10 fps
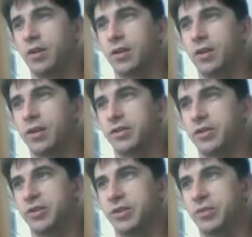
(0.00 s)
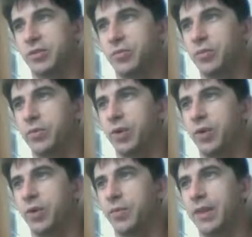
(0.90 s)
Let's just
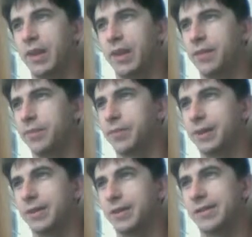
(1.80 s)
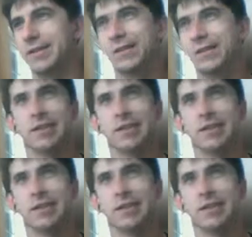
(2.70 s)
reopen that because